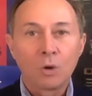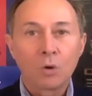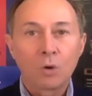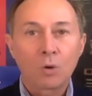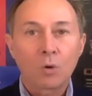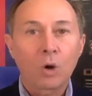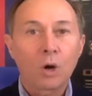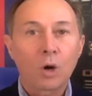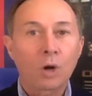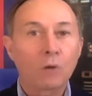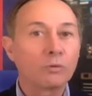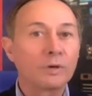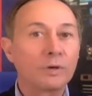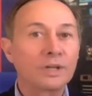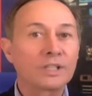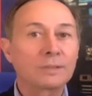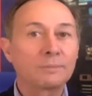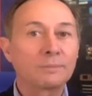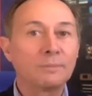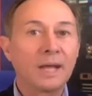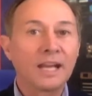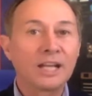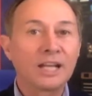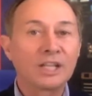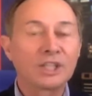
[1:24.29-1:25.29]
or a risk
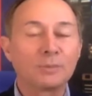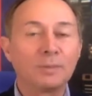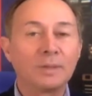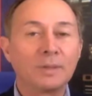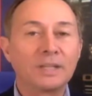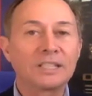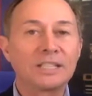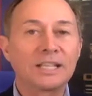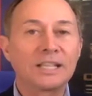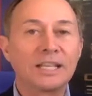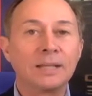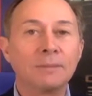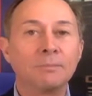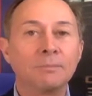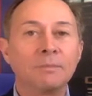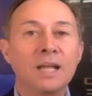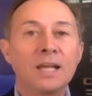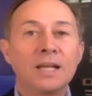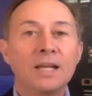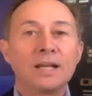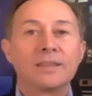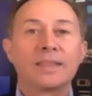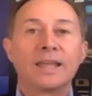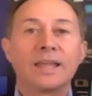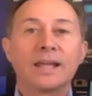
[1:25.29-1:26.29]
management team
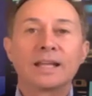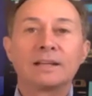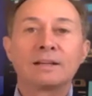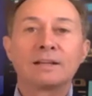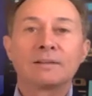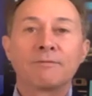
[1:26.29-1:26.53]
that